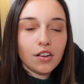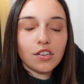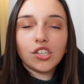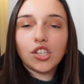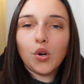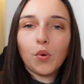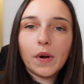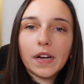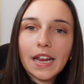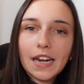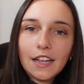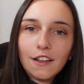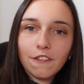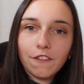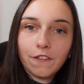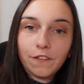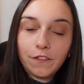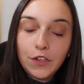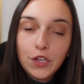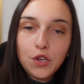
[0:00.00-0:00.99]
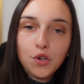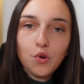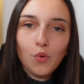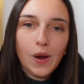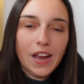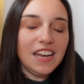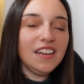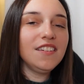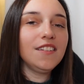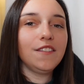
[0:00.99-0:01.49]
So we're getting few
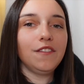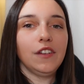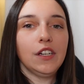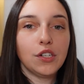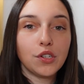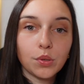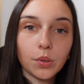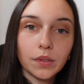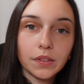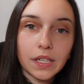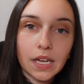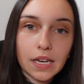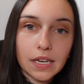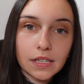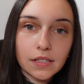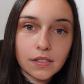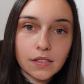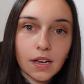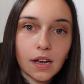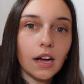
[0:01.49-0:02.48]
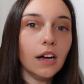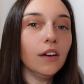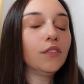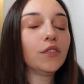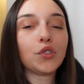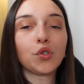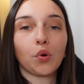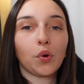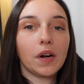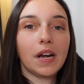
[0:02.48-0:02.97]
individual days of
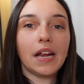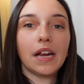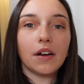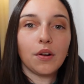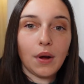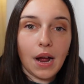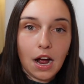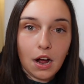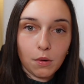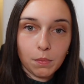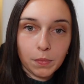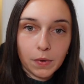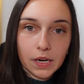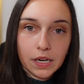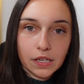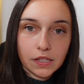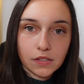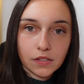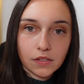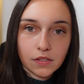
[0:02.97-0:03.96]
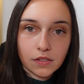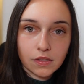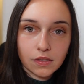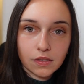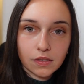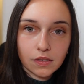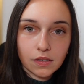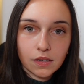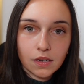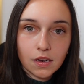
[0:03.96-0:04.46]
tornado outbreaks,
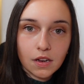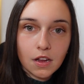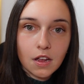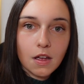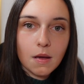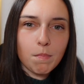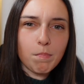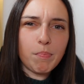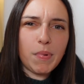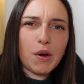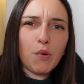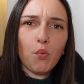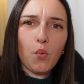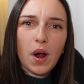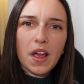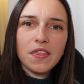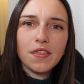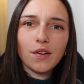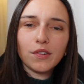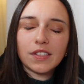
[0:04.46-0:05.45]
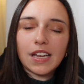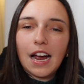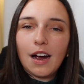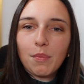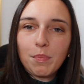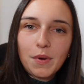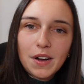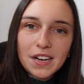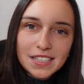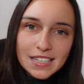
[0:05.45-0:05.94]
but when those
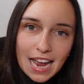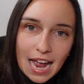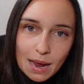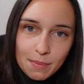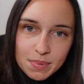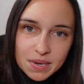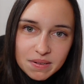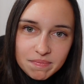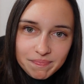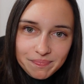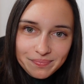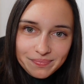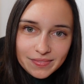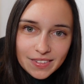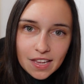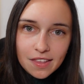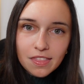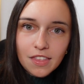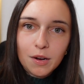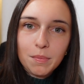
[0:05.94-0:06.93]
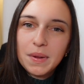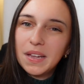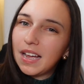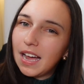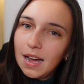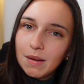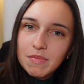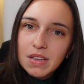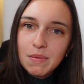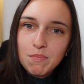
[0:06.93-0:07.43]
outbreaks happen, they're
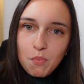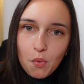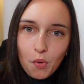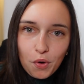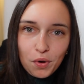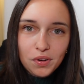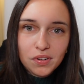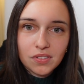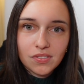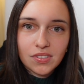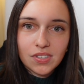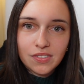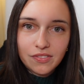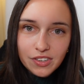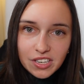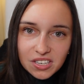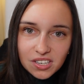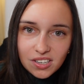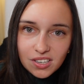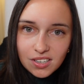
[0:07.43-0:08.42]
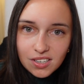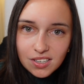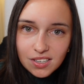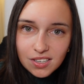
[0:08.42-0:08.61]
becoming more severe.